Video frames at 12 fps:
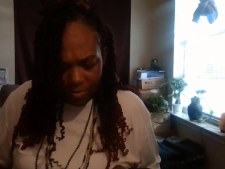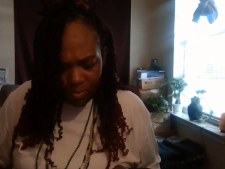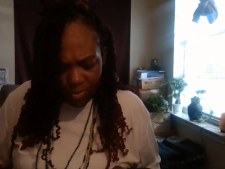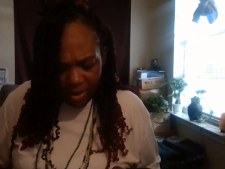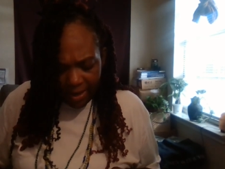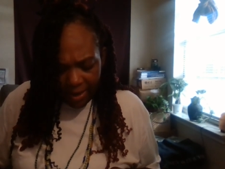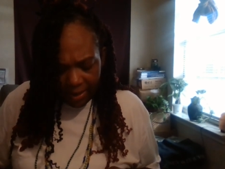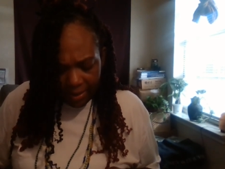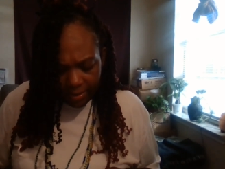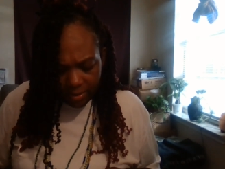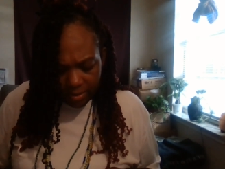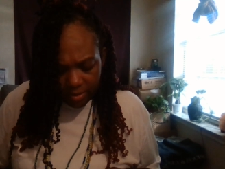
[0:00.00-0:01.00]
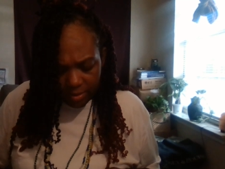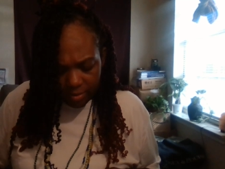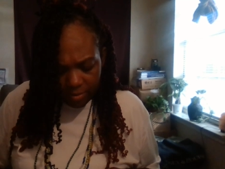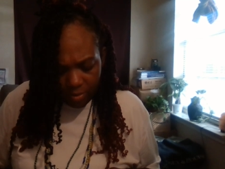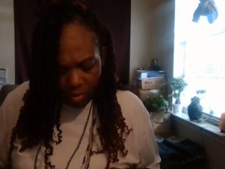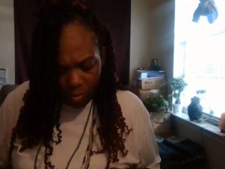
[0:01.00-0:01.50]
What aches?
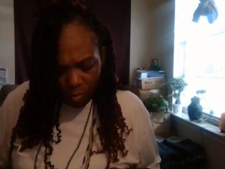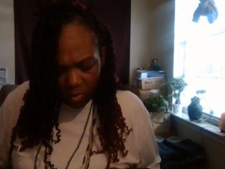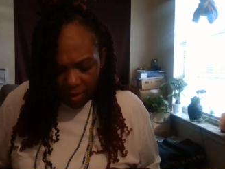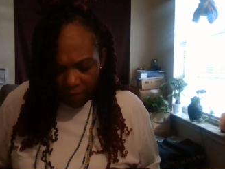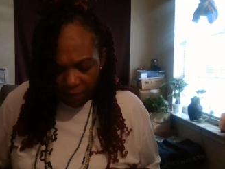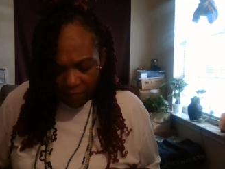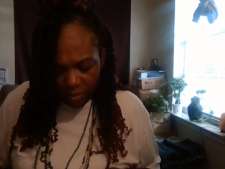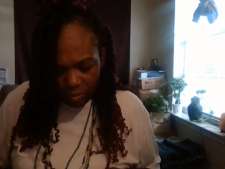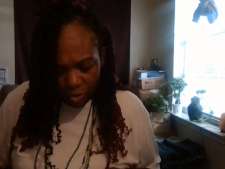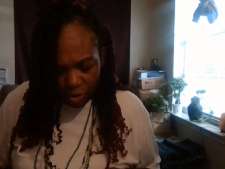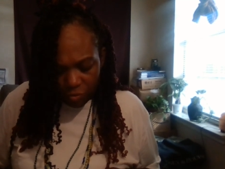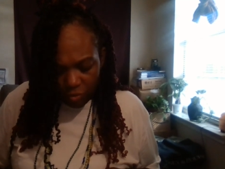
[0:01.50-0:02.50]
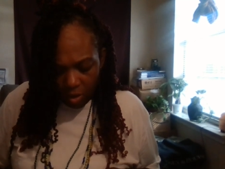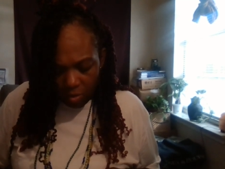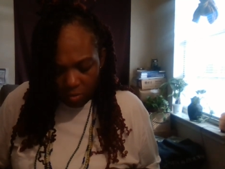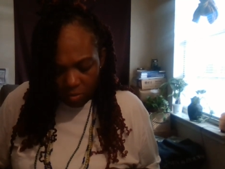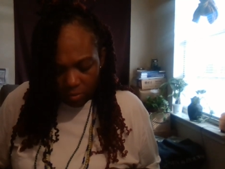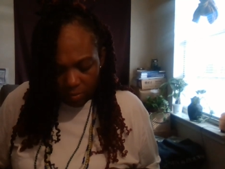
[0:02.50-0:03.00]
What feels
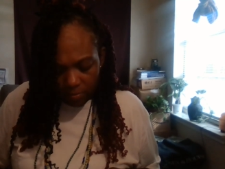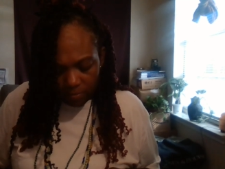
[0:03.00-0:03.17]
strong?